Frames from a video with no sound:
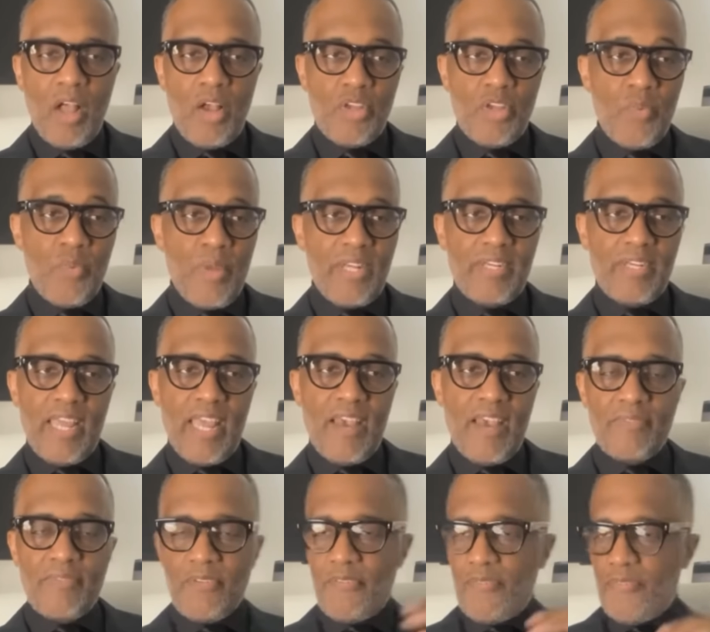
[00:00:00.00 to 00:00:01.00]
Are you ready to
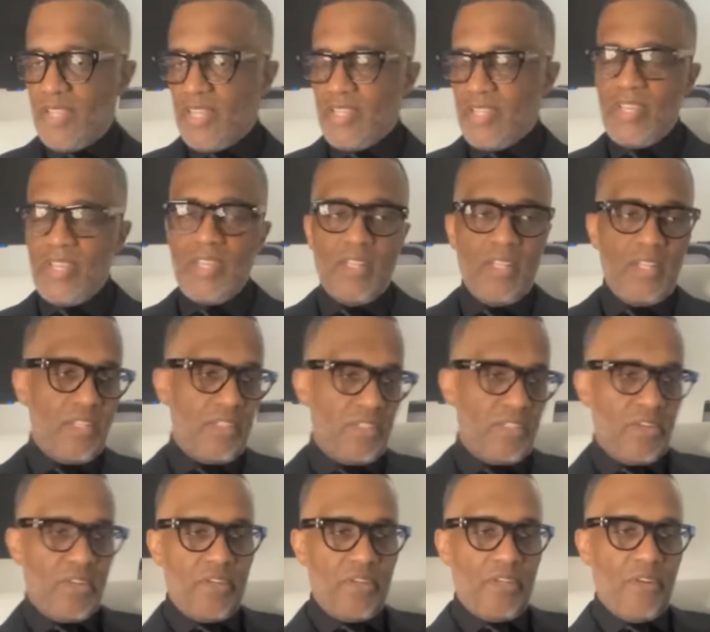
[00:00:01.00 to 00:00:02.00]
have to
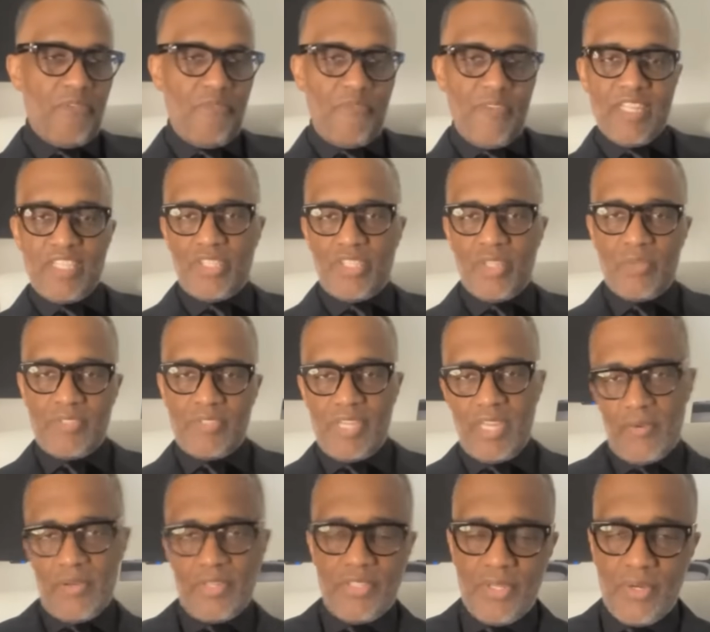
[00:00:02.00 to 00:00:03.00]
defend your
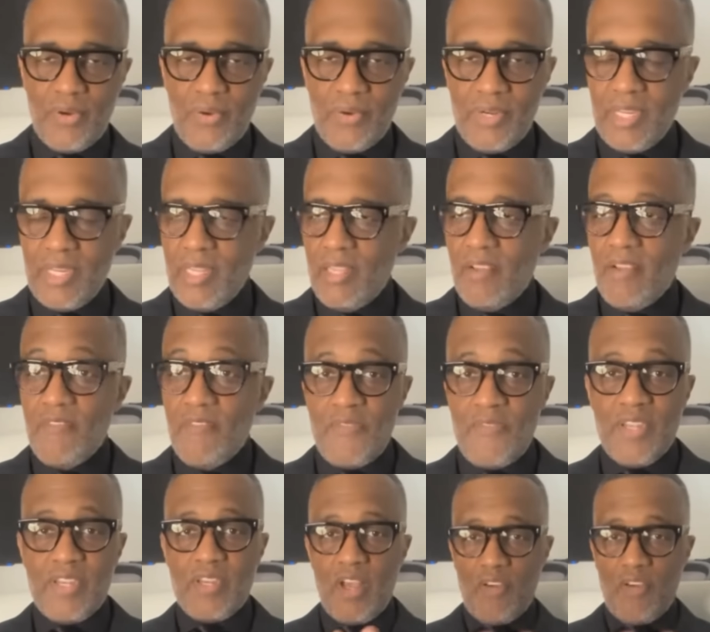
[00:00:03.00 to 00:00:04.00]
territory?
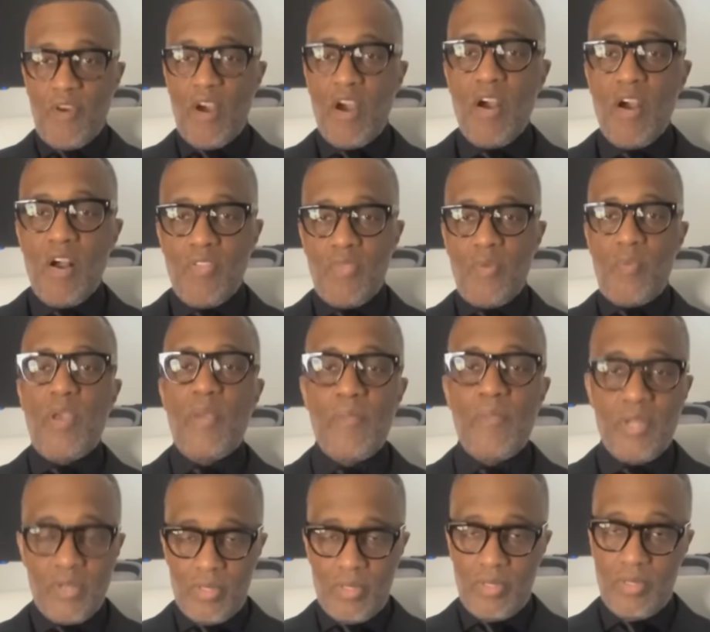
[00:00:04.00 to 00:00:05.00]
Fend off all the
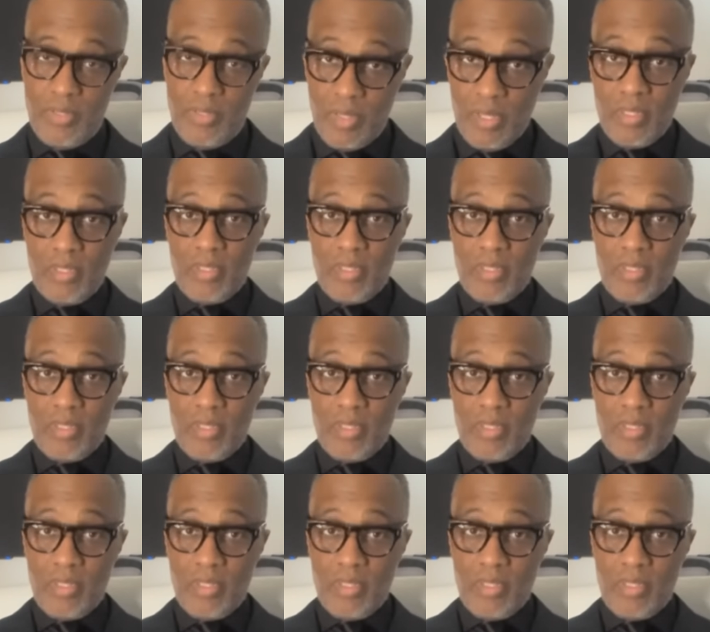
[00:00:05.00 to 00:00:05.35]
women,